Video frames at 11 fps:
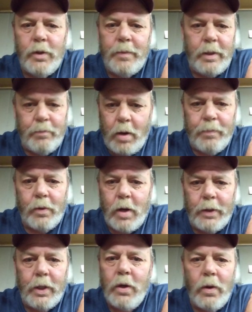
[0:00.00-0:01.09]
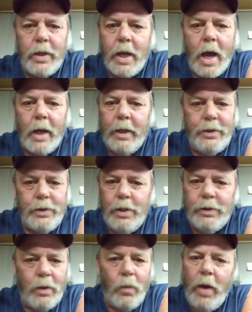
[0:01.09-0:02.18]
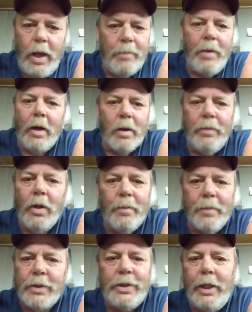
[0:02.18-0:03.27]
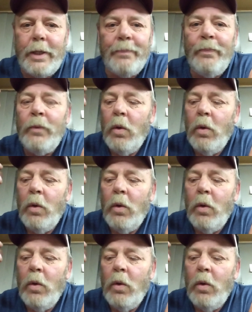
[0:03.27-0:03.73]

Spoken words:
tubing bumper on the Kodiak. It's just a way better built machine.